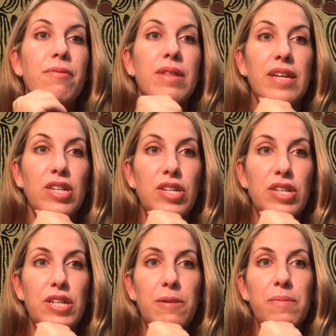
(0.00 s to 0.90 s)

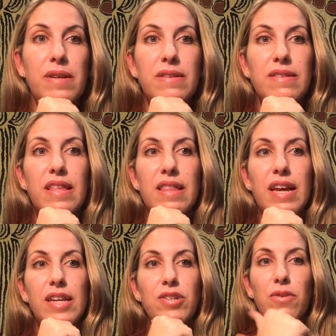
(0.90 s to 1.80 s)
relationship is that
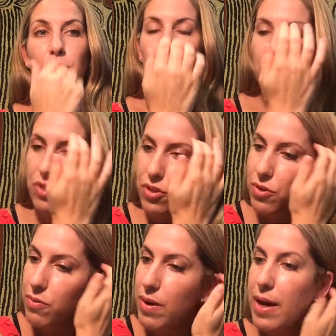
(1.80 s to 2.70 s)
they don't want
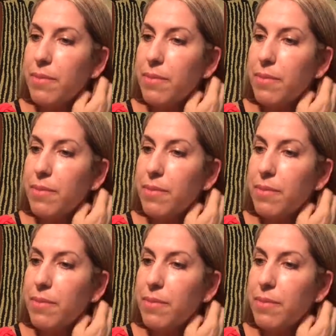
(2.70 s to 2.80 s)
to,